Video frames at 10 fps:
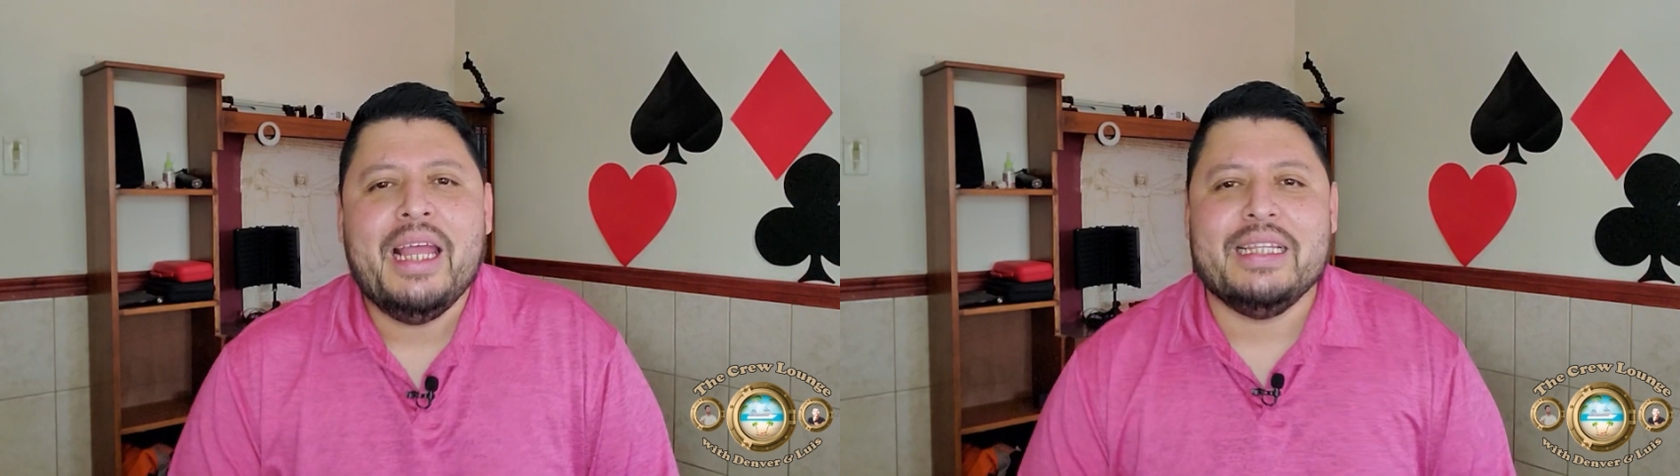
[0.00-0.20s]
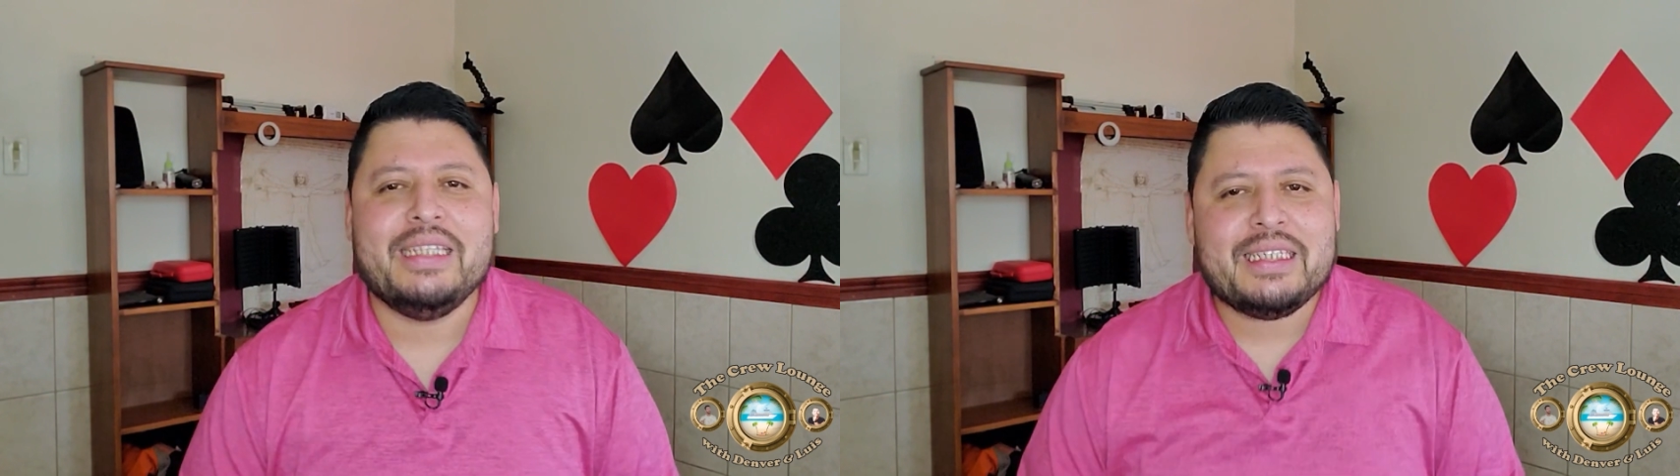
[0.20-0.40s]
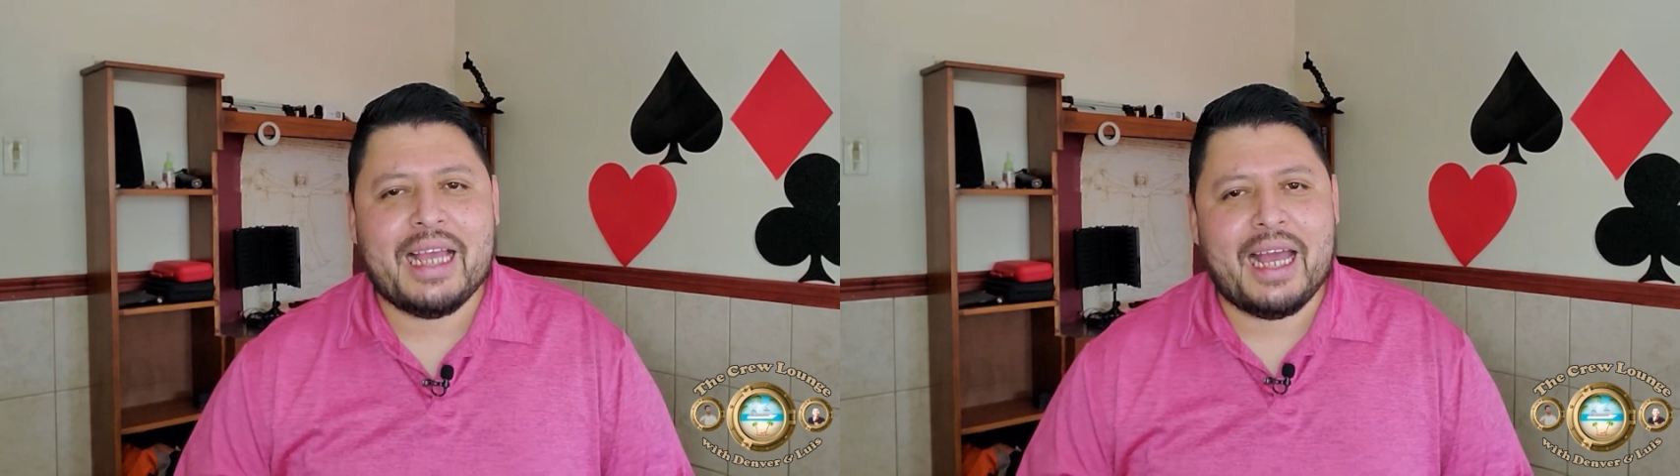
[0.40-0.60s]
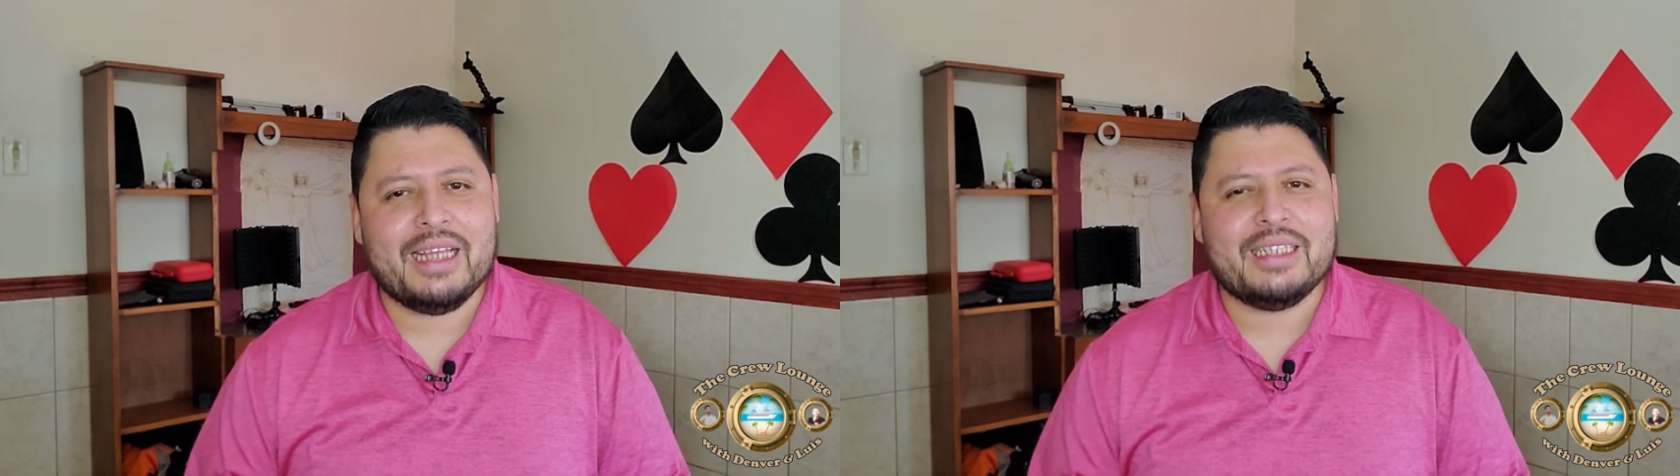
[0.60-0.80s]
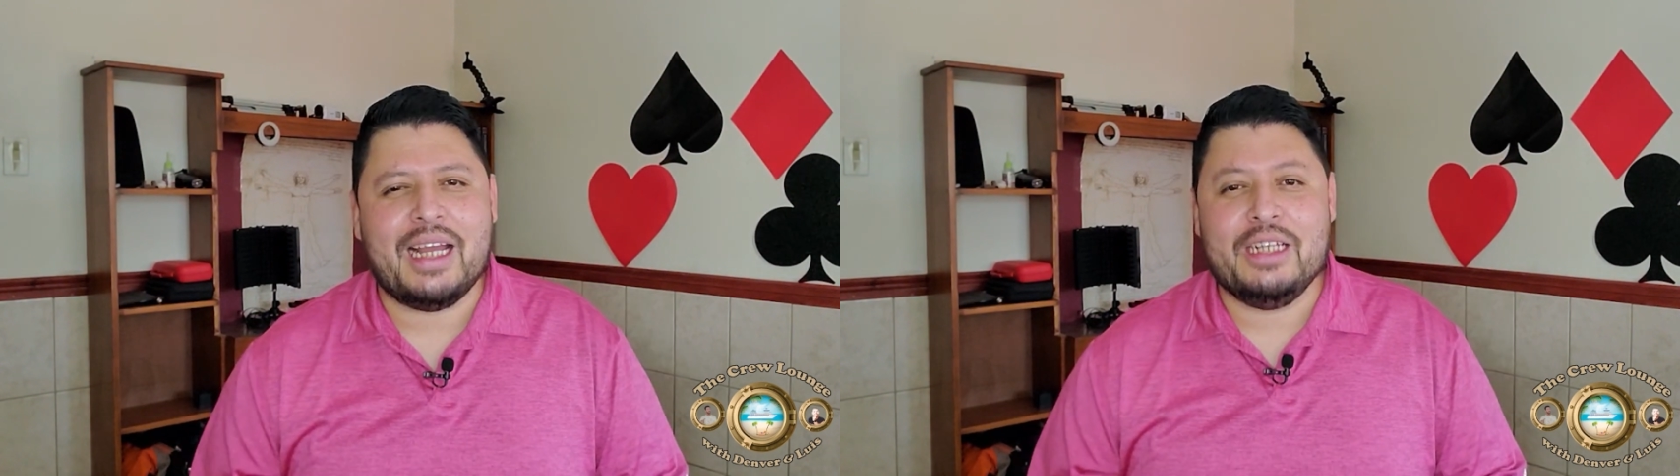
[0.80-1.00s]
These
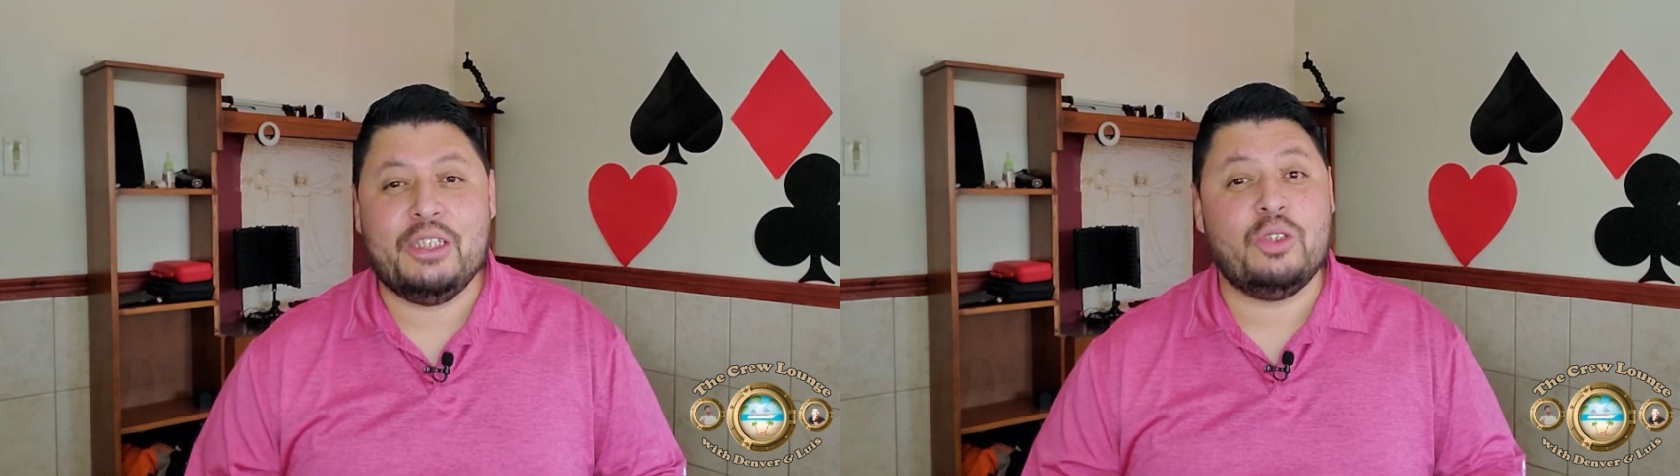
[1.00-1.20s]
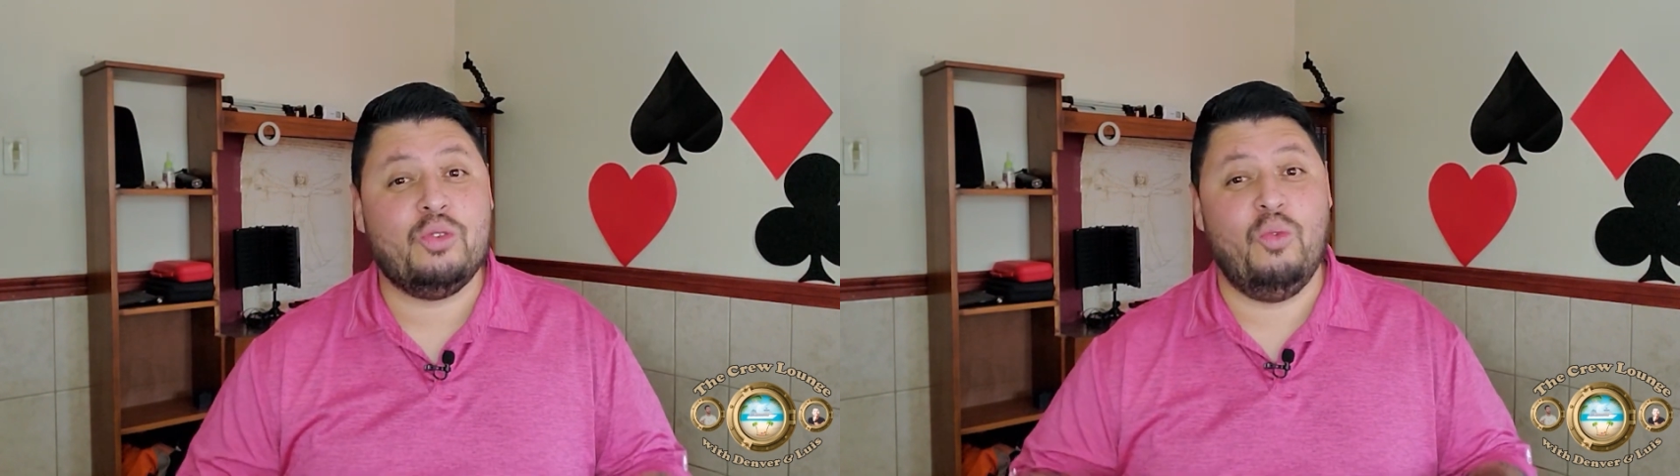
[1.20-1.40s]
guys are just